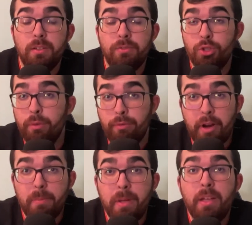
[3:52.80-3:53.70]
Joel
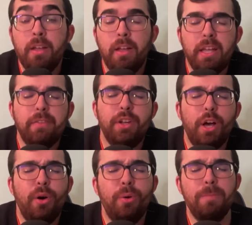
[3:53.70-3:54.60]
Farabee, even
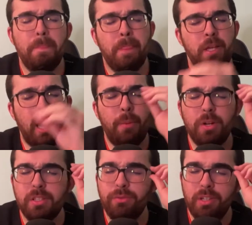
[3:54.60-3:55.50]
though I
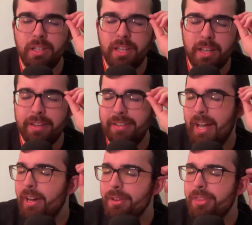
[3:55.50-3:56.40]
wasn't really,
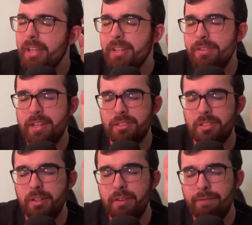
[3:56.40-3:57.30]
I don't think
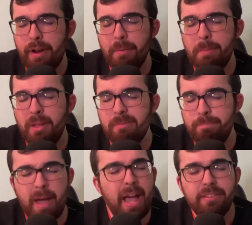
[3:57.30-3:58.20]
necessarily Farabee played
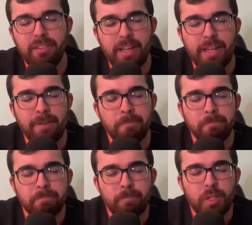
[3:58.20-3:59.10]
bad today.
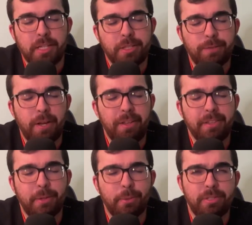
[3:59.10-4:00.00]
It just felt like
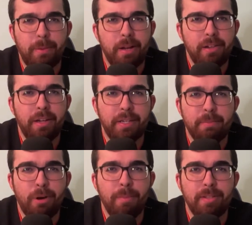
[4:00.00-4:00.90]
there were some unlucky
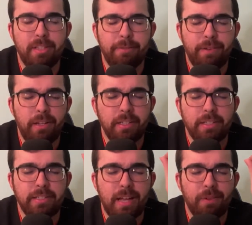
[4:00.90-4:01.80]
moments, and it felt like
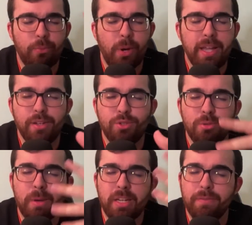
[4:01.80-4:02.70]
he's having way too
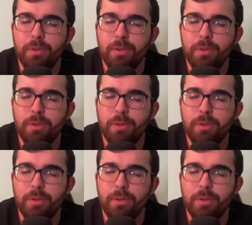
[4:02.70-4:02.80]
many of those